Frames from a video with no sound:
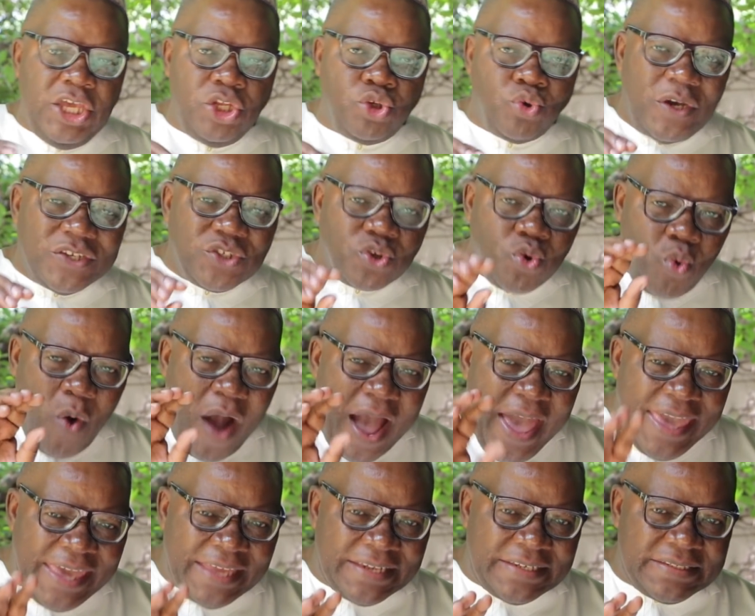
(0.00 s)
It was
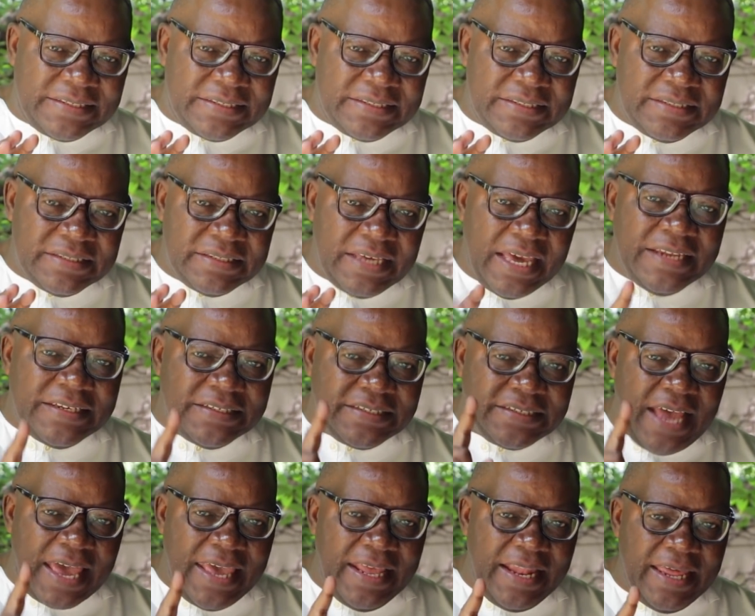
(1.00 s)
quiet and
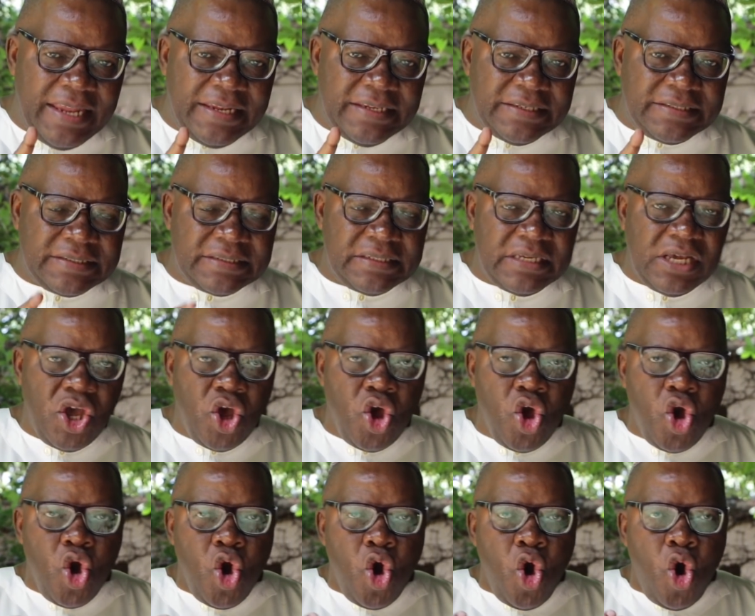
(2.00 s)
silent
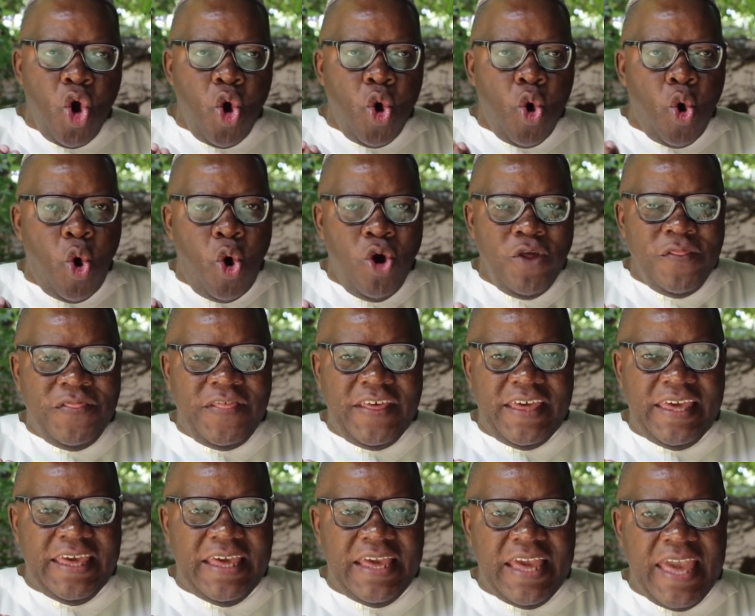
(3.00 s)
on
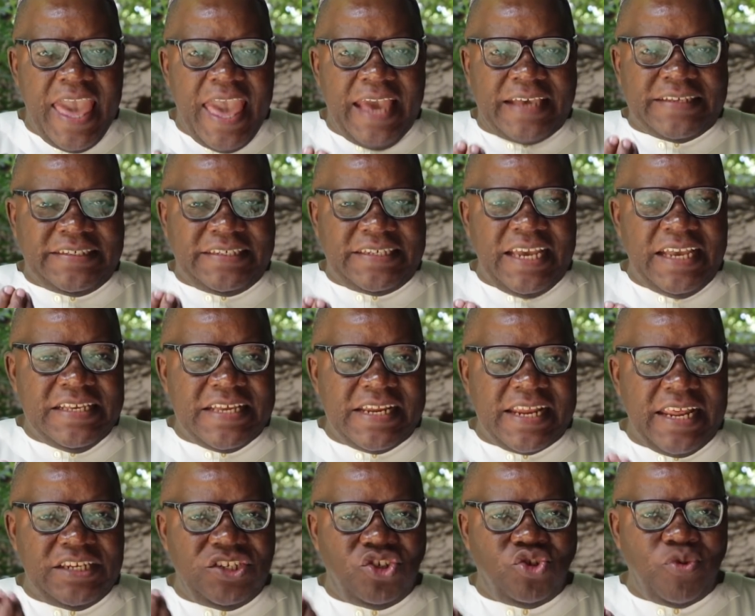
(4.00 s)
the exchange
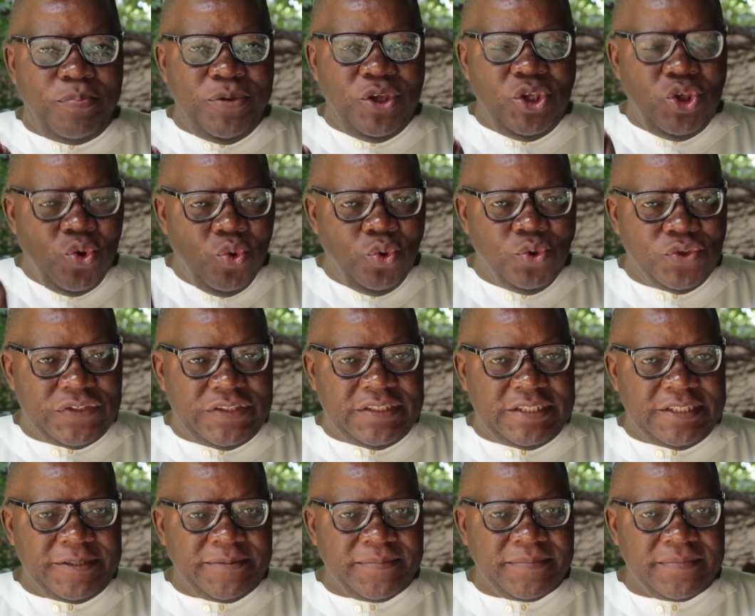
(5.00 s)
rate to be
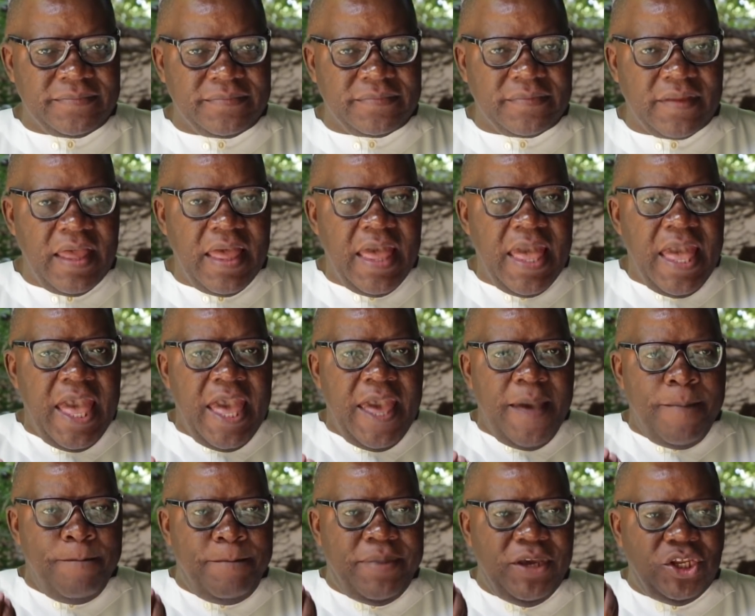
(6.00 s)
used
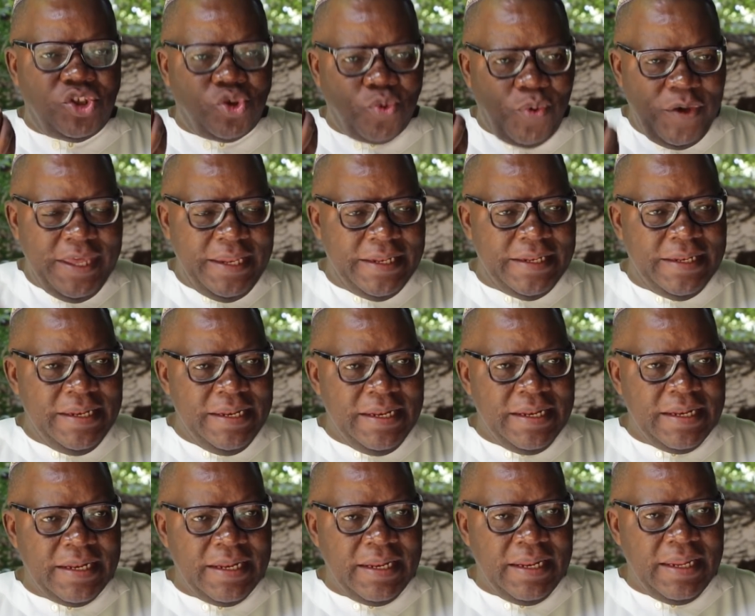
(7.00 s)
between
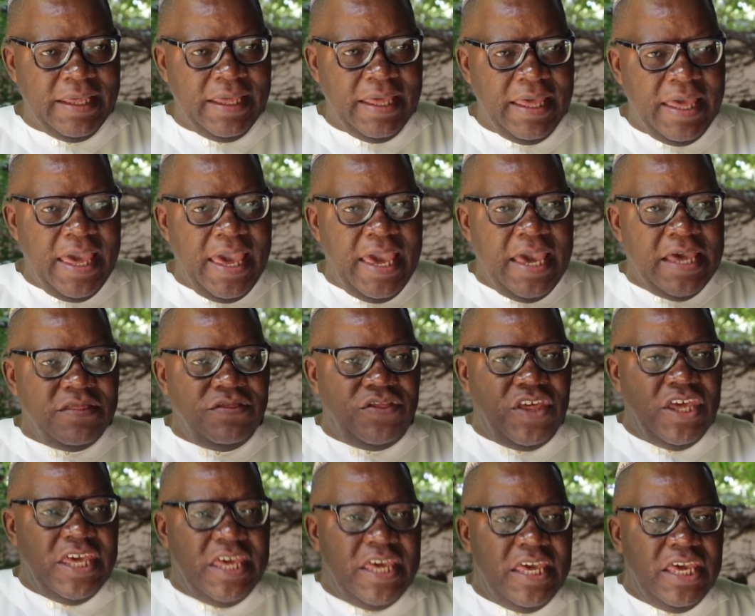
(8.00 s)

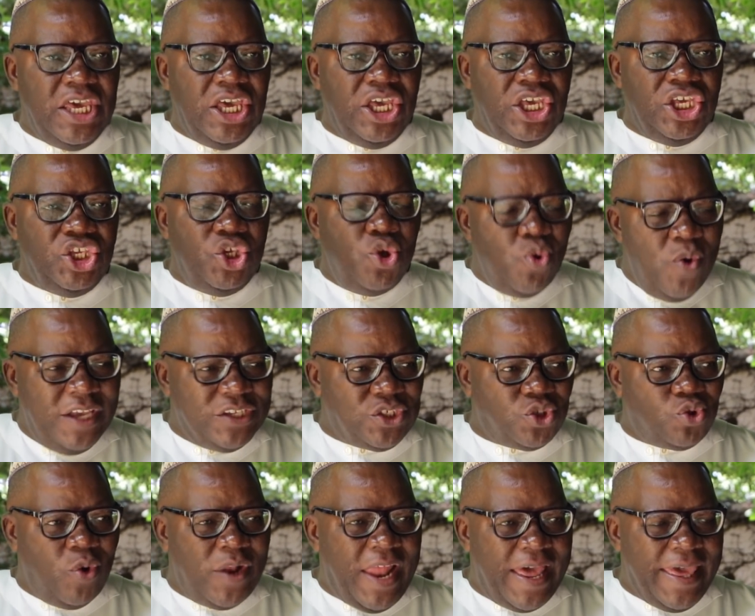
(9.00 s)
the US
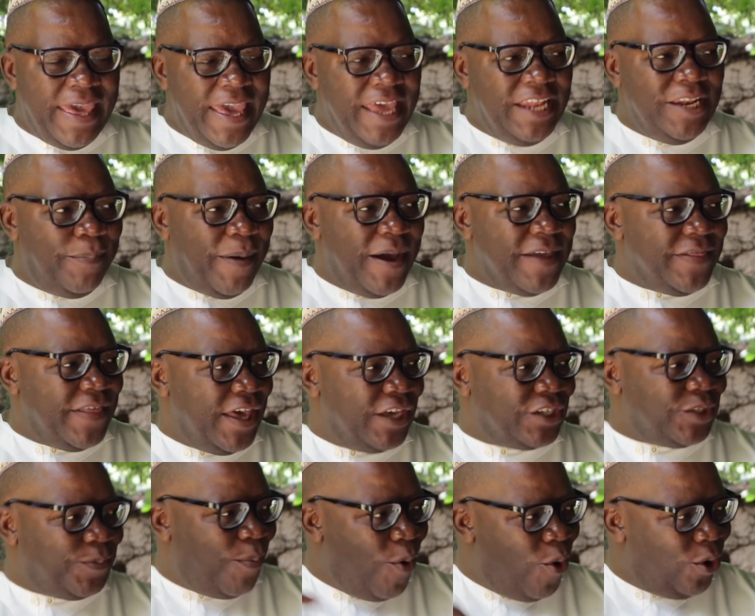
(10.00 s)
dollar earned by the
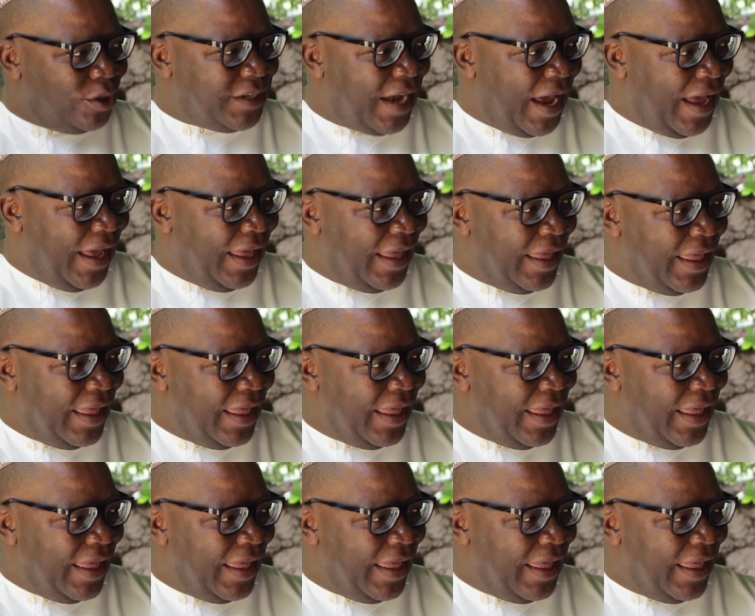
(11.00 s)
exporter